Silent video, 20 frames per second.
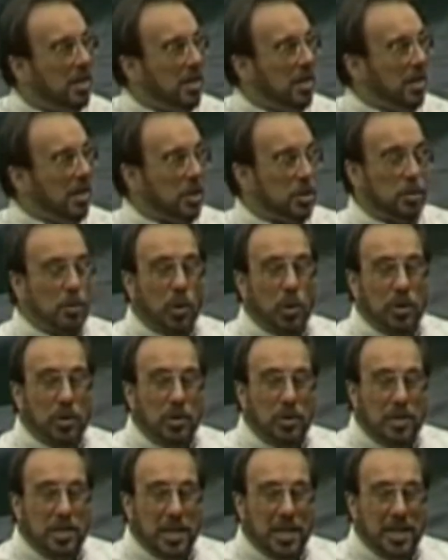In the sport
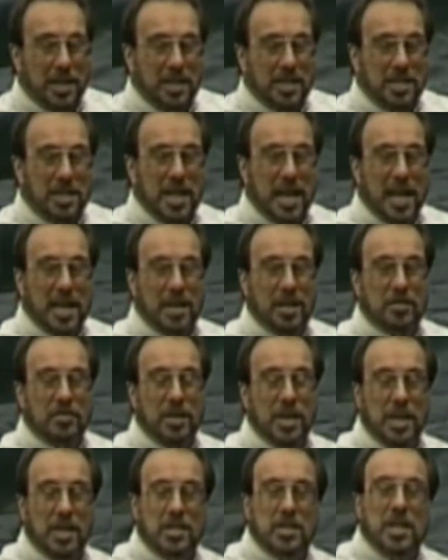utility side of
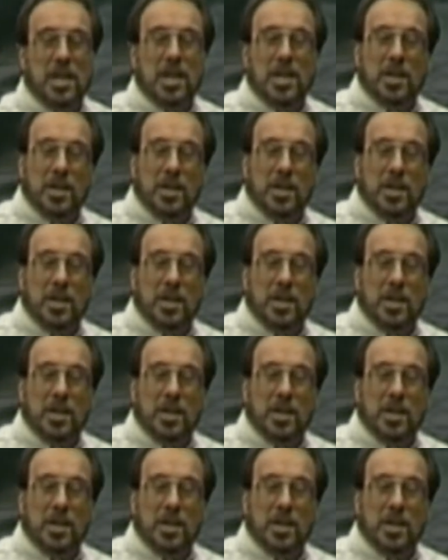things,